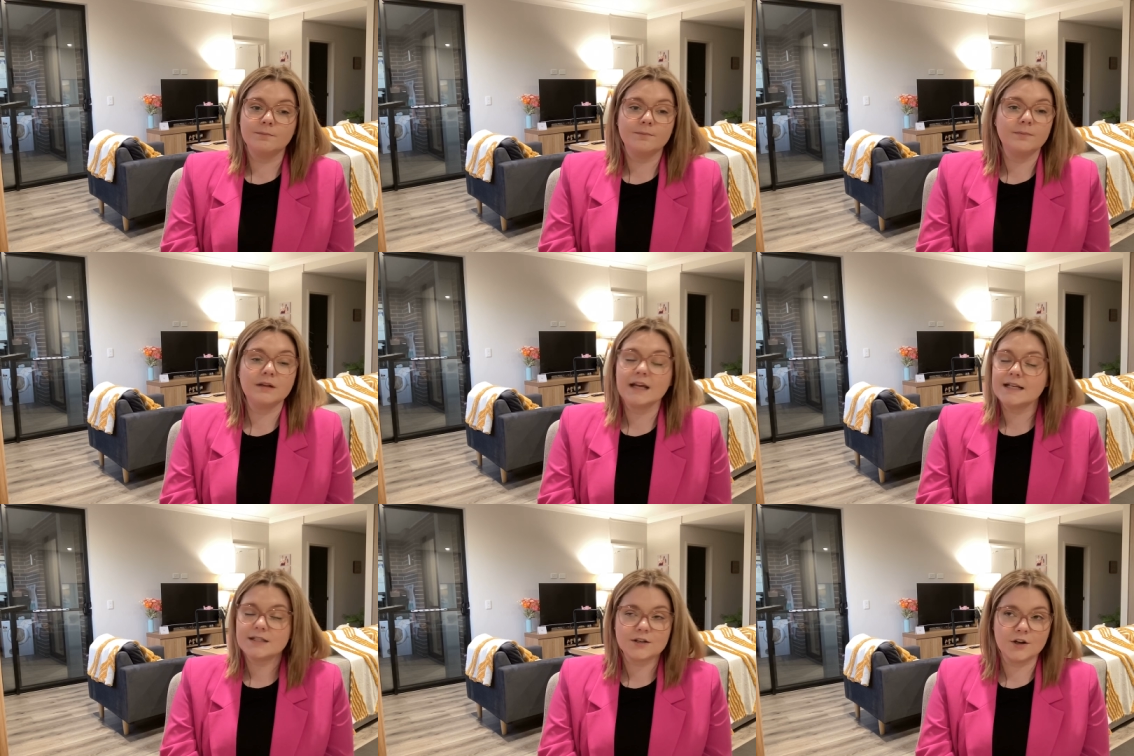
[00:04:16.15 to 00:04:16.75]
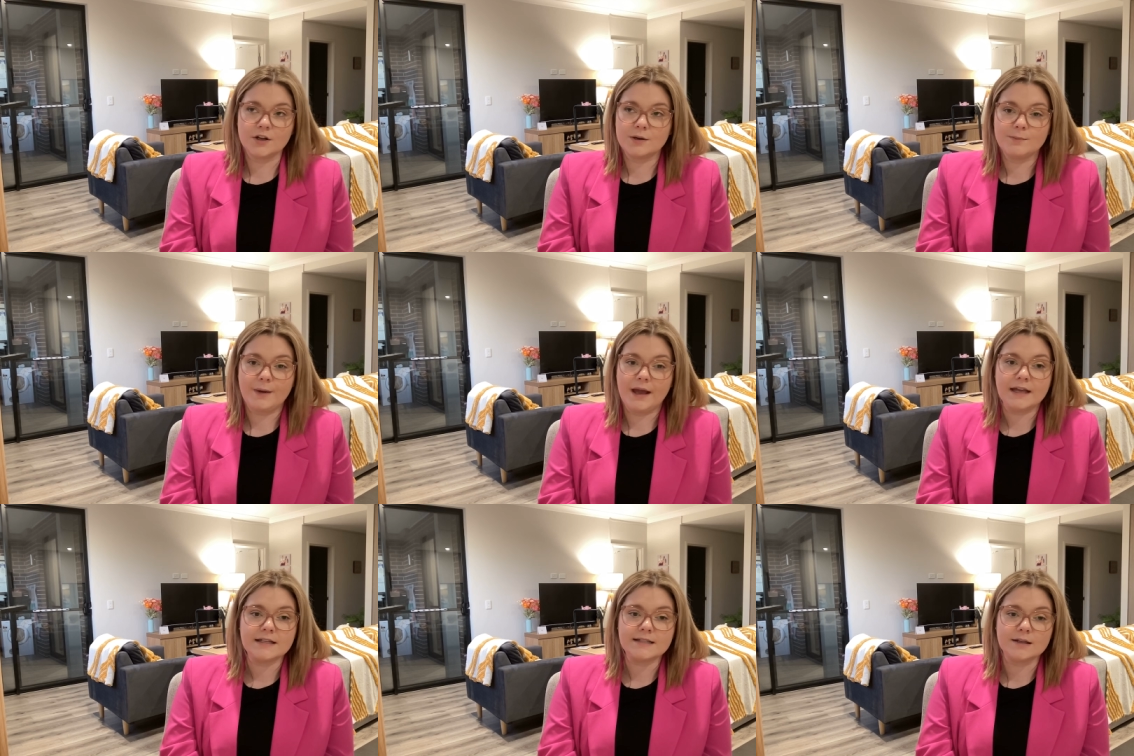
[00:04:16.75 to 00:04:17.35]
please don't
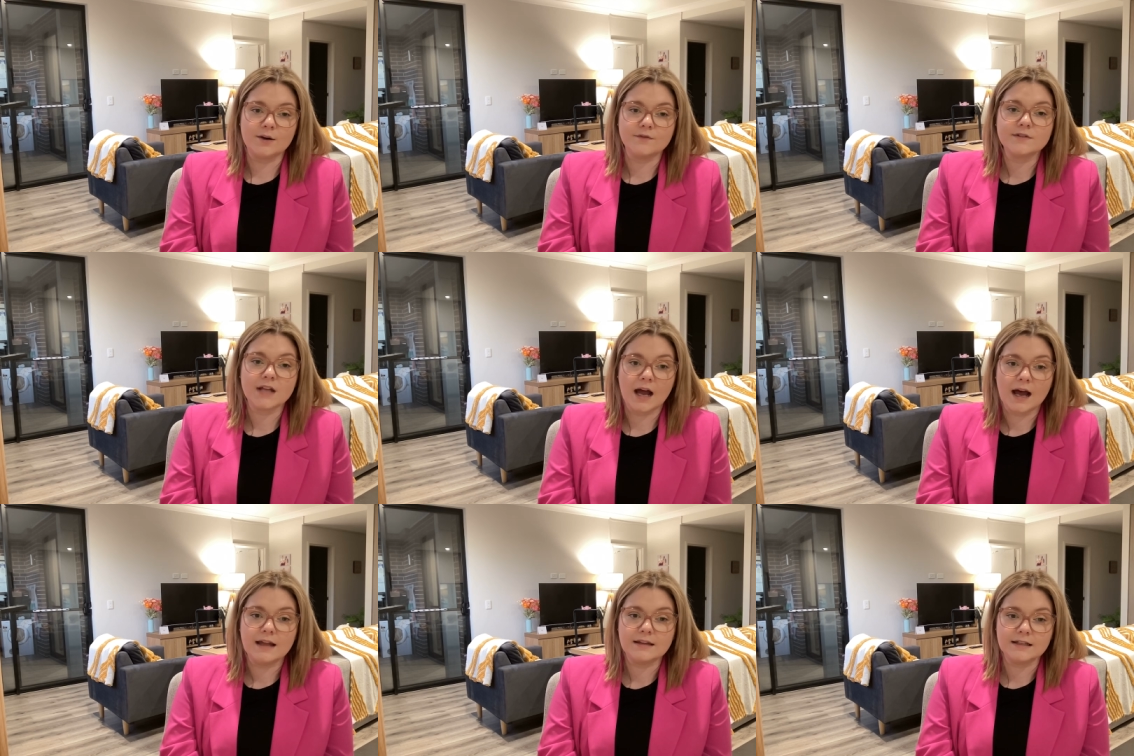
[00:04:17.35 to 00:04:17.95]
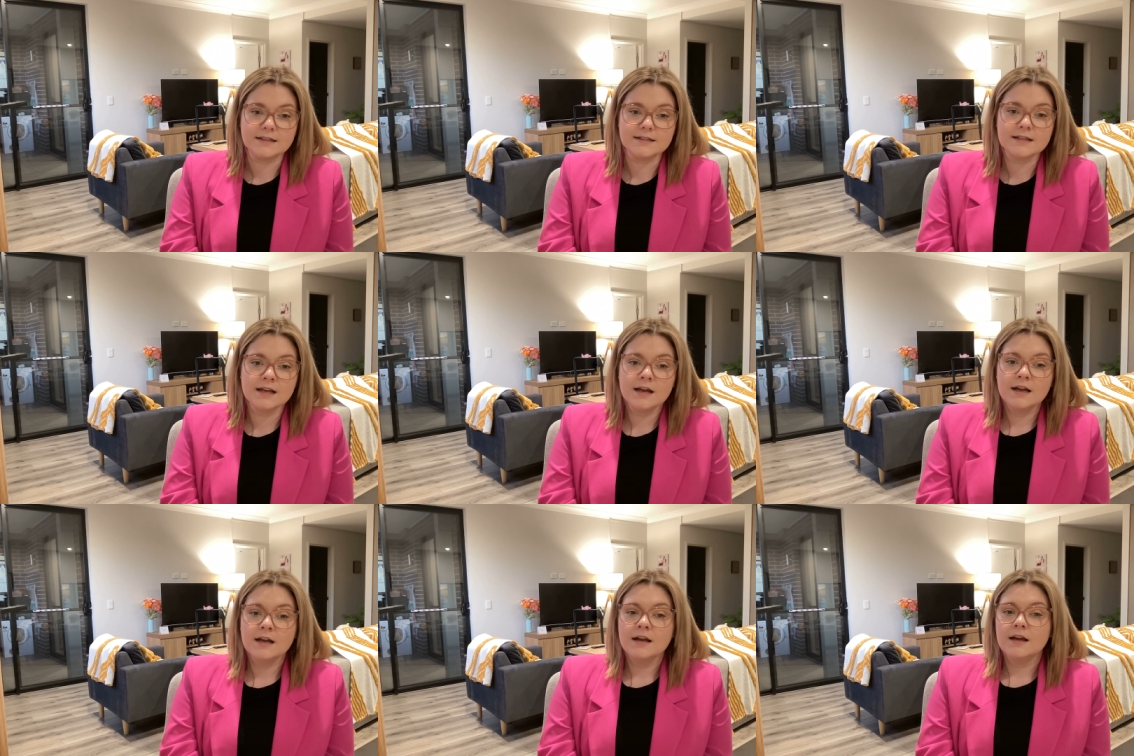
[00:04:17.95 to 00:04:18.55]
compare yourself to others
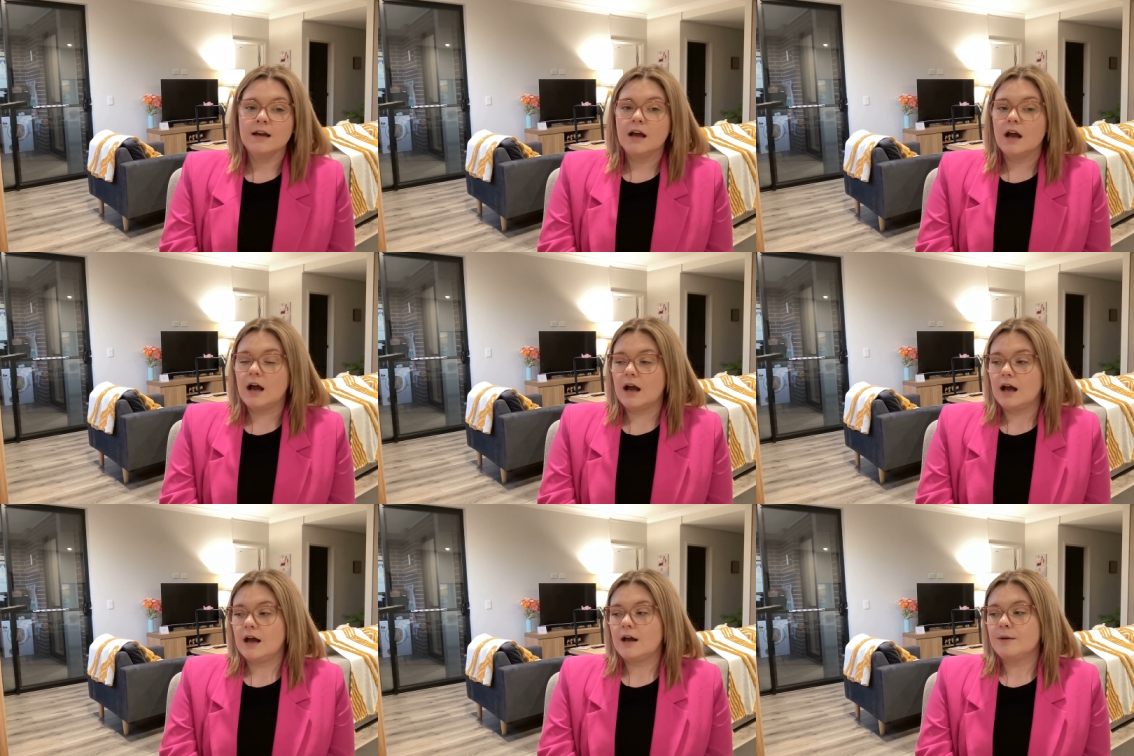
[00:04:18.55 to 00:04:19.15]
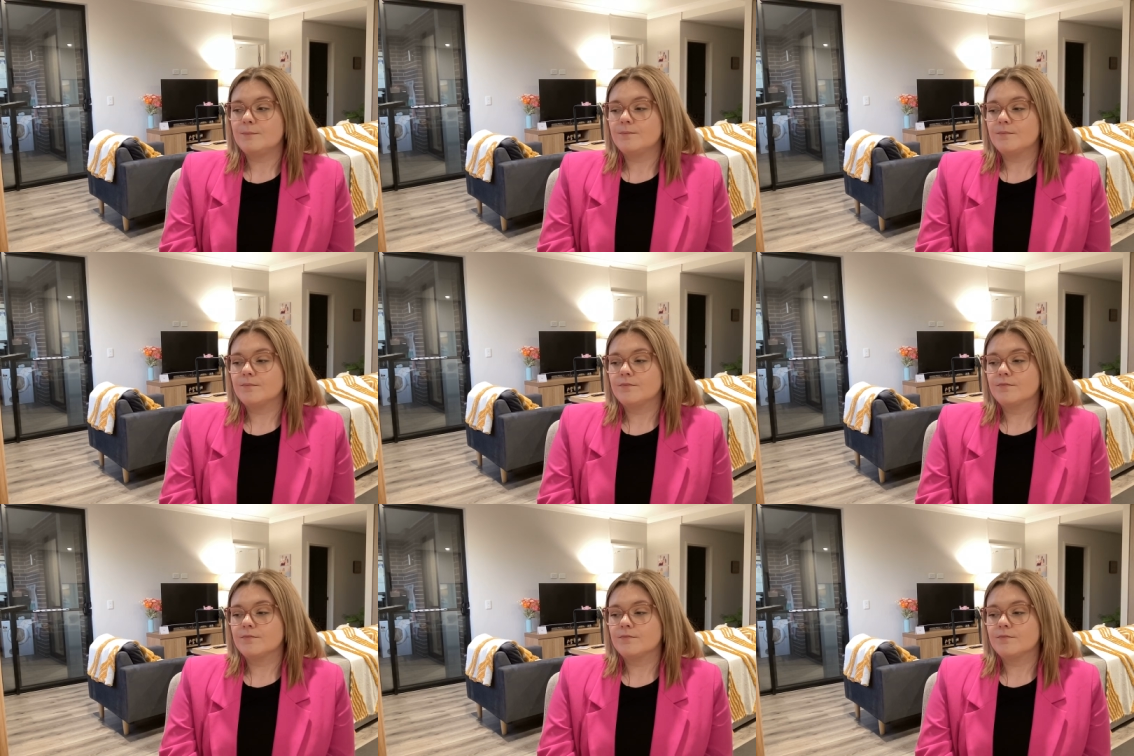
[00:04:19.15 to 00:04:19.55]
um,